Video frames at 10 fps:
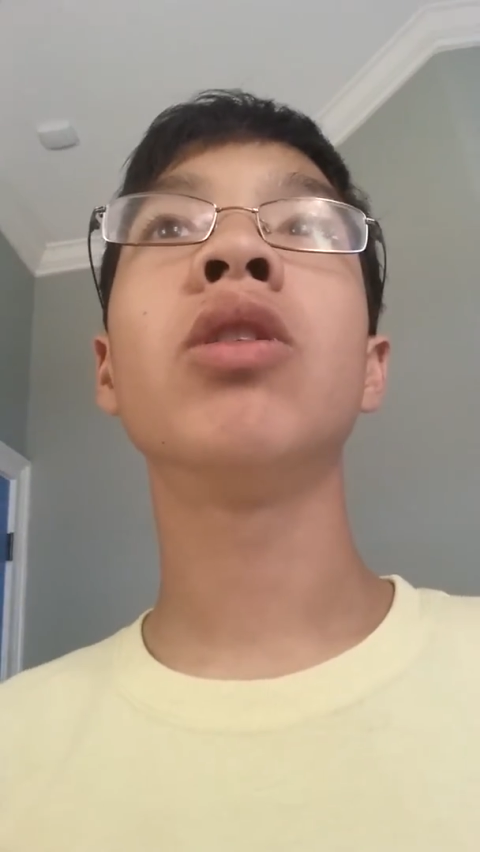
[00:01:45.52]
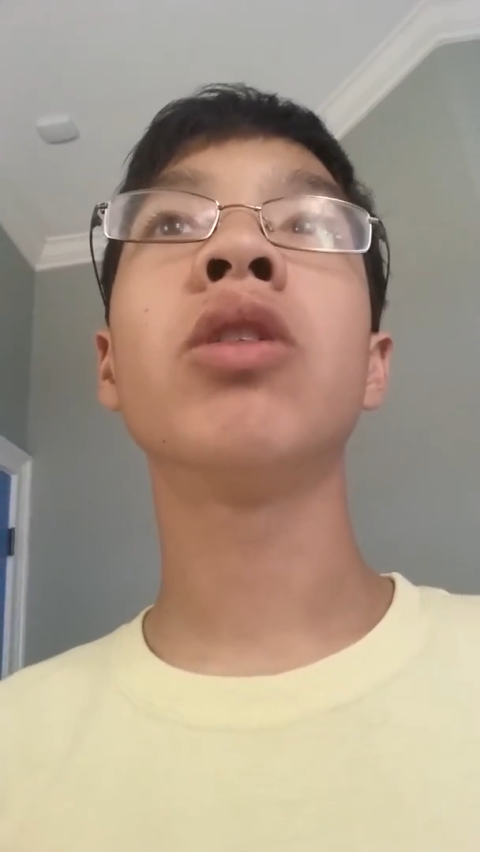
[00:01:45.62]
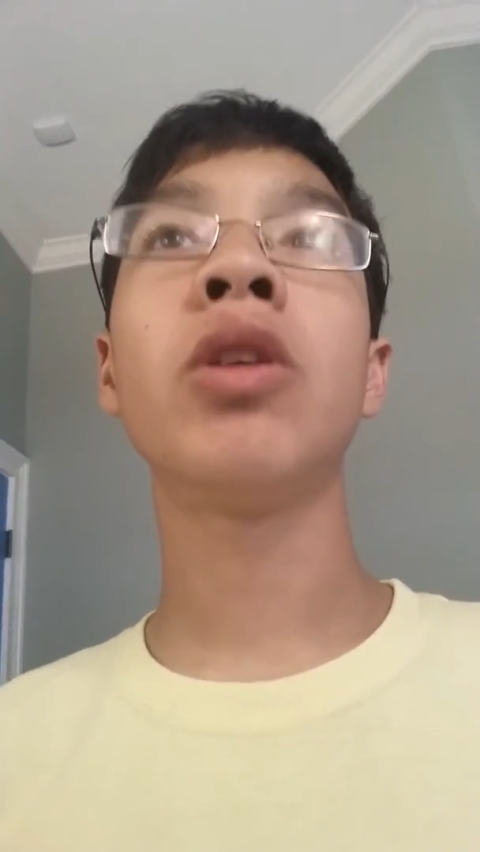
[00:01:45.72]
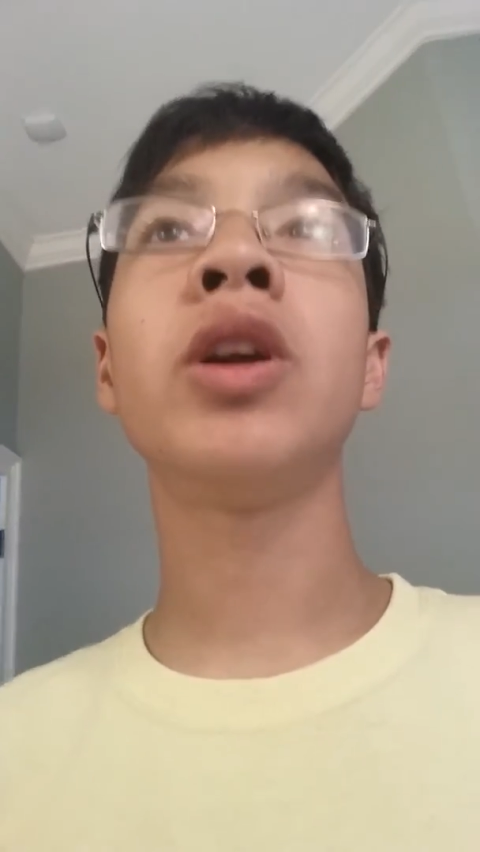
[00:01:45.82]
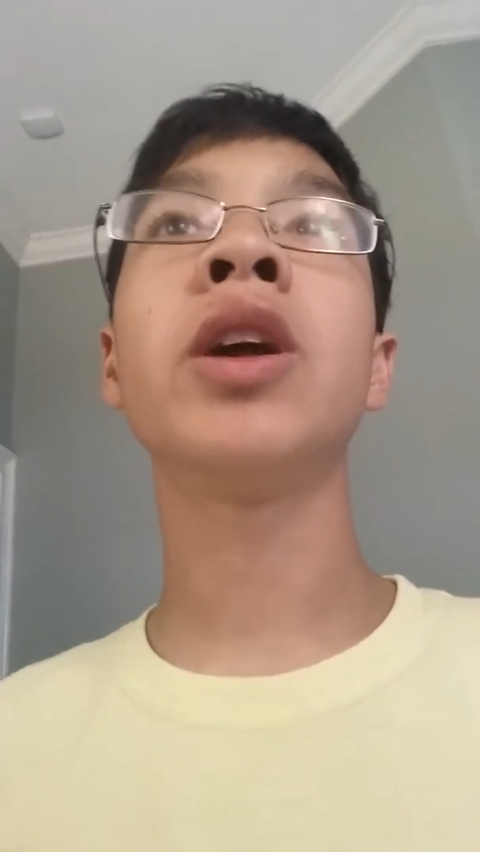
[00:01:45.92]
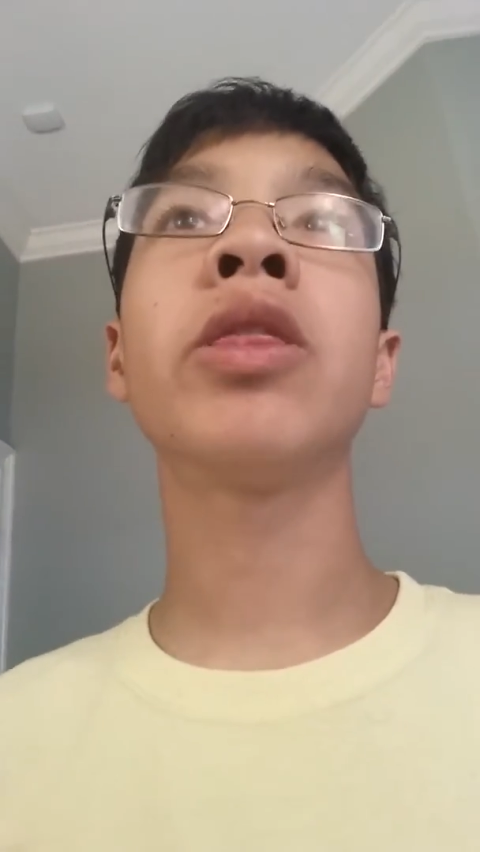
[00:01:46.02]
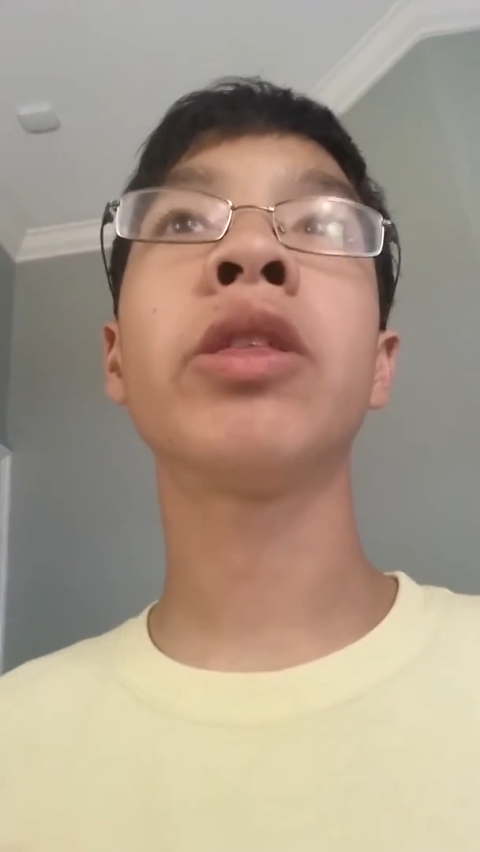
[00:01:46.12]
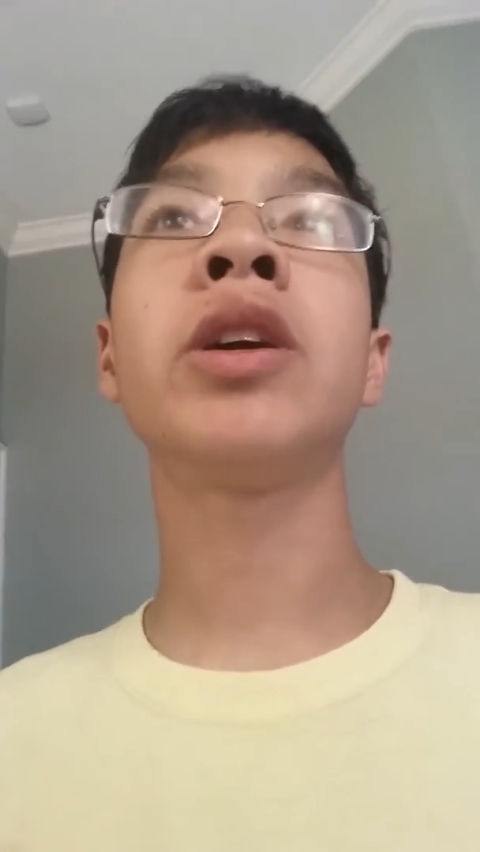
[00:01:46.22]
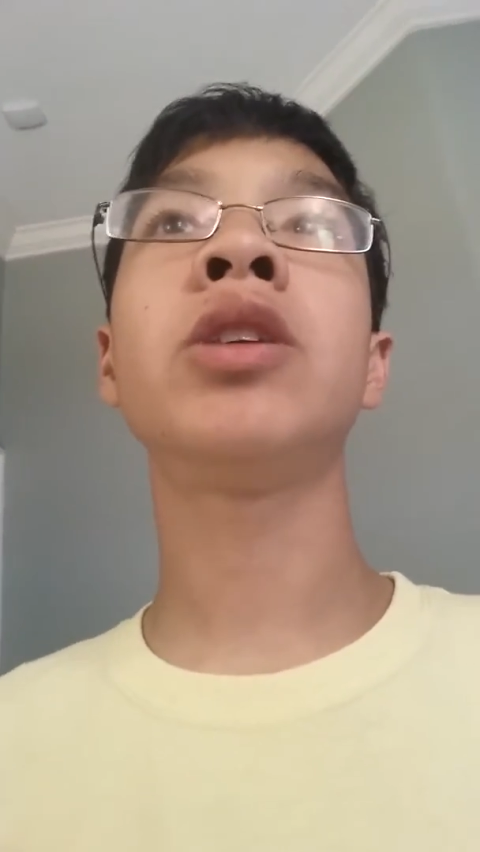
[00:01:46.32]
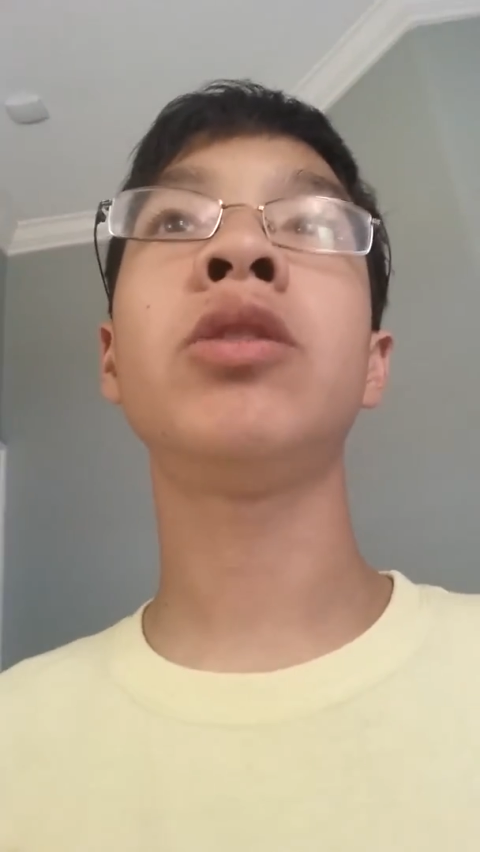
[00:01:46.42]
So yeah,
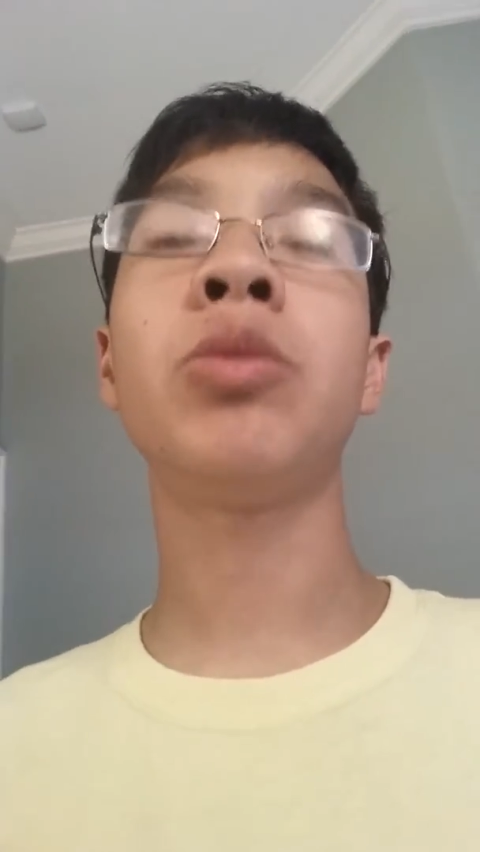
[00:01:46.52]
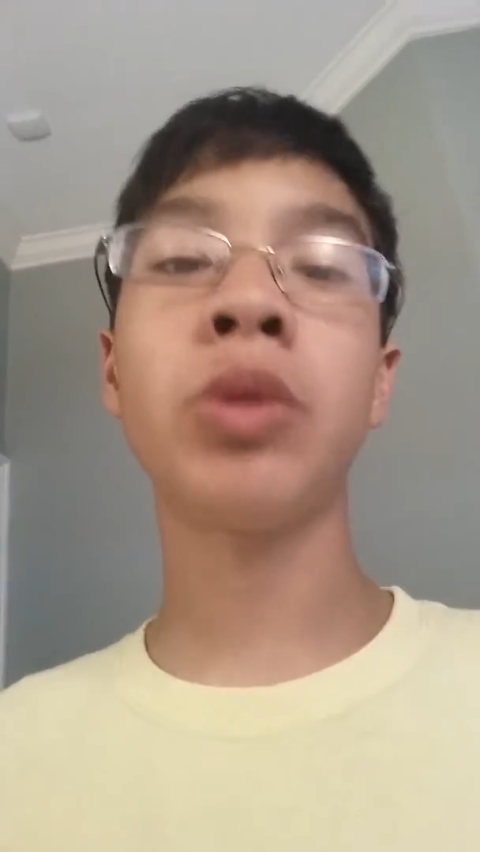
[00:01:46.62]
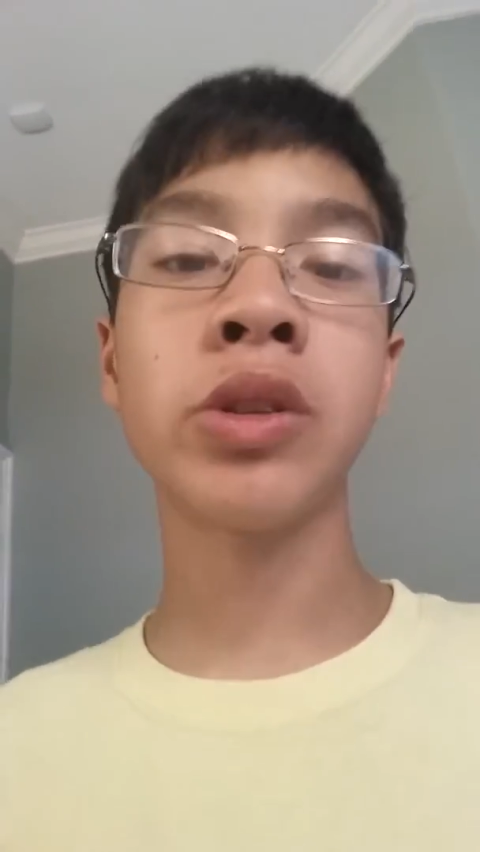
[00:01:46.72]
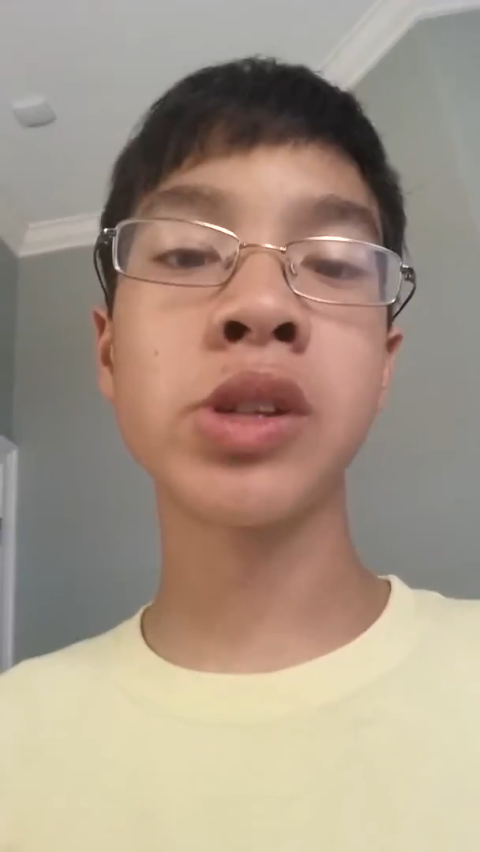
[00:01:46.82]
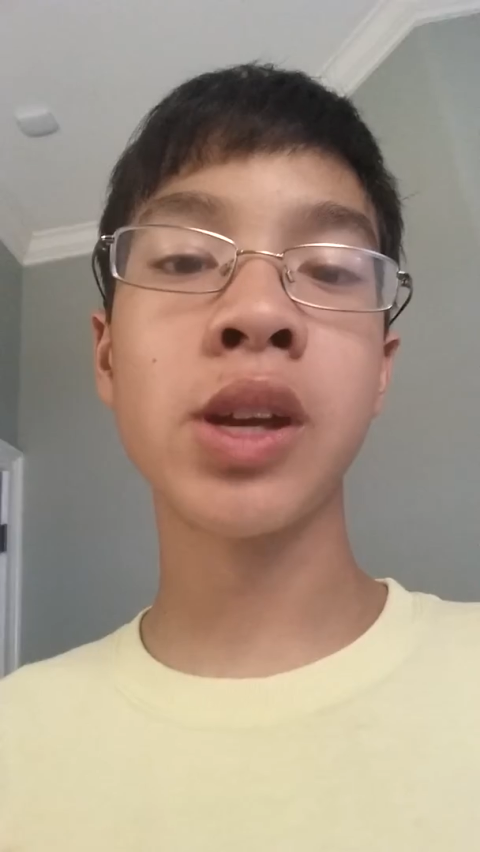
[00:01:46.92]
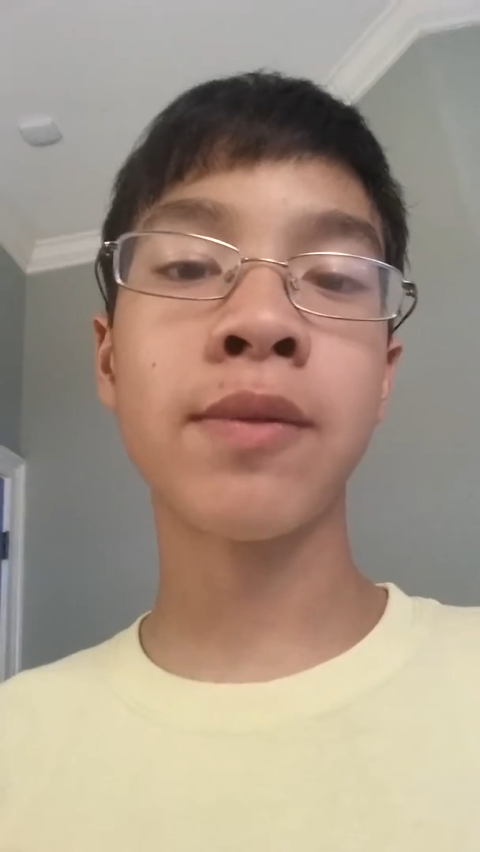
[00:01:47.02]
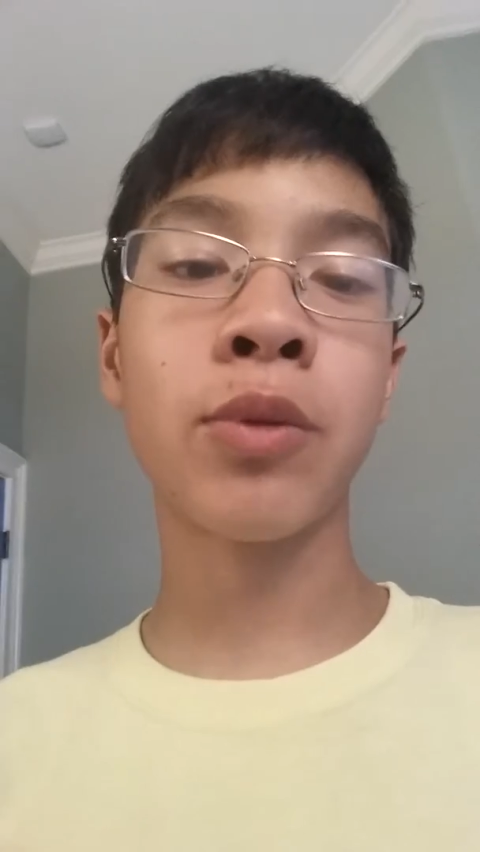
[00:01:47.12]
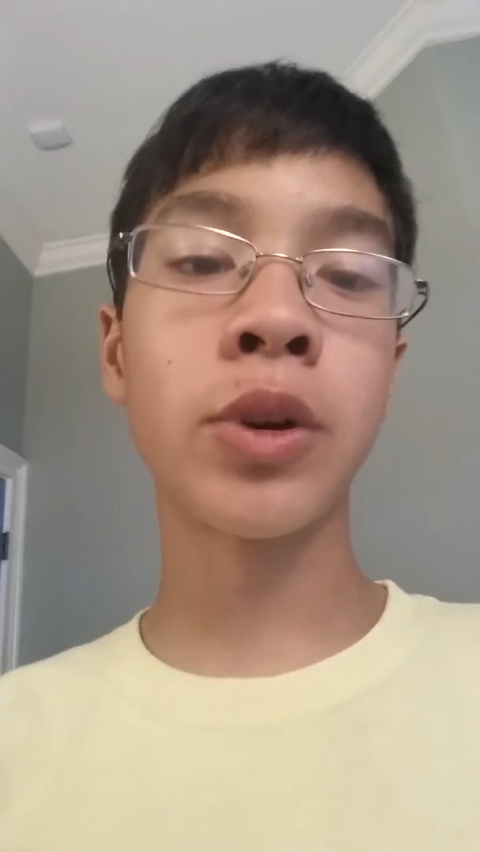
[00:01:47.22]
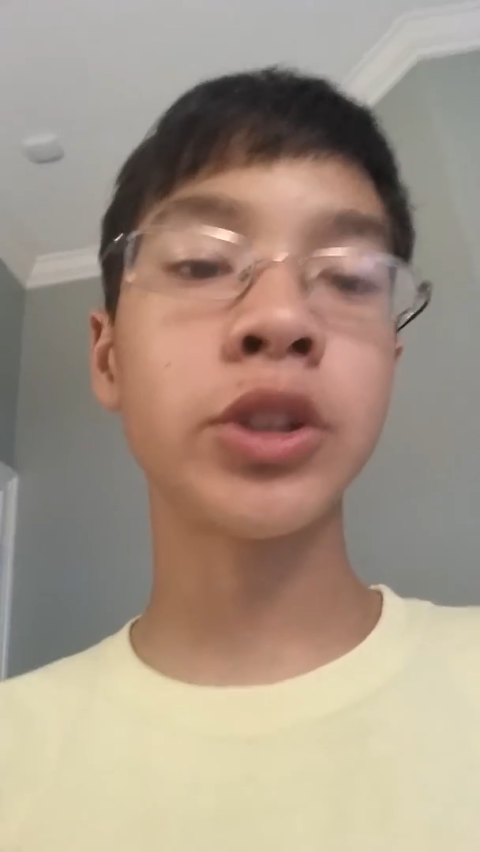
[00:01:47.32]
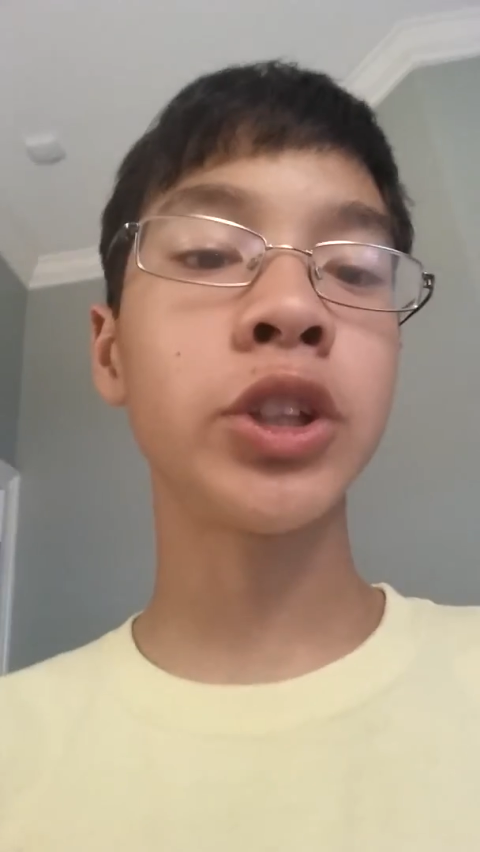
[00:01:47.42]
thank you once again
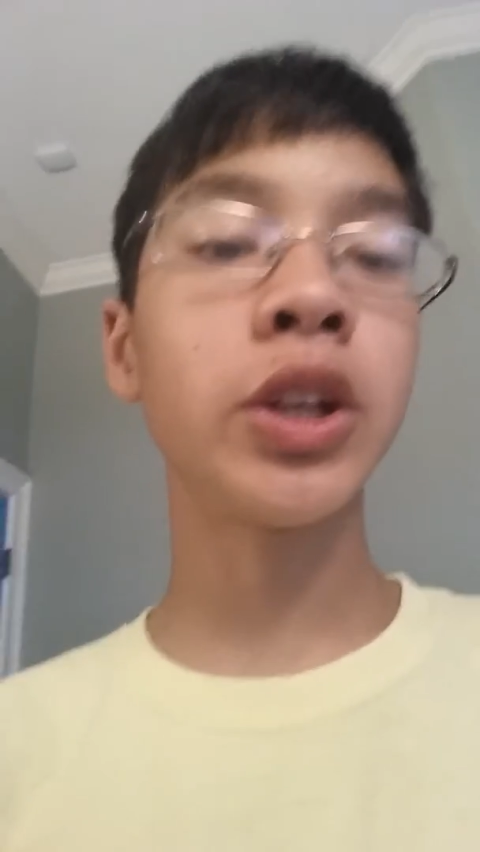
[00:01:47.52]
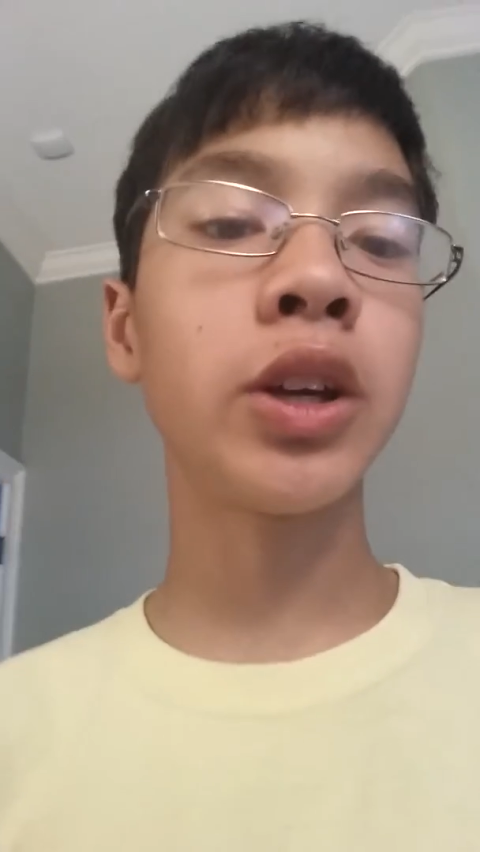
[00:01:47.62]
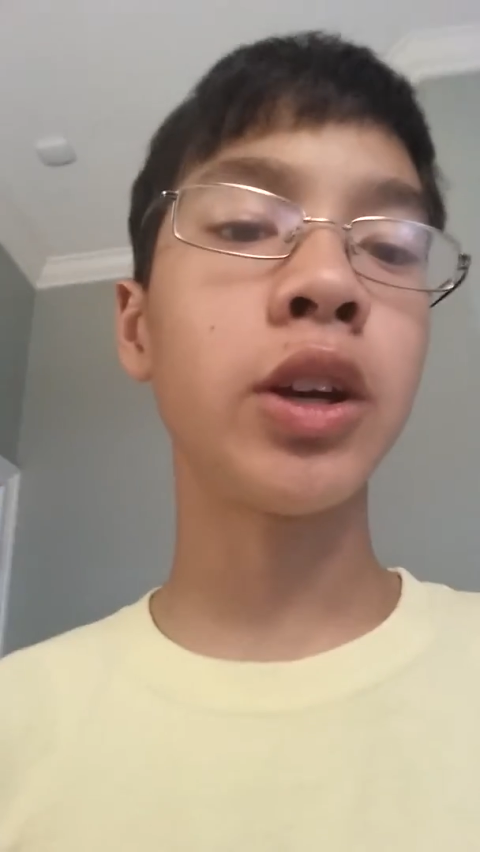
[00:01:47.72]
for watching.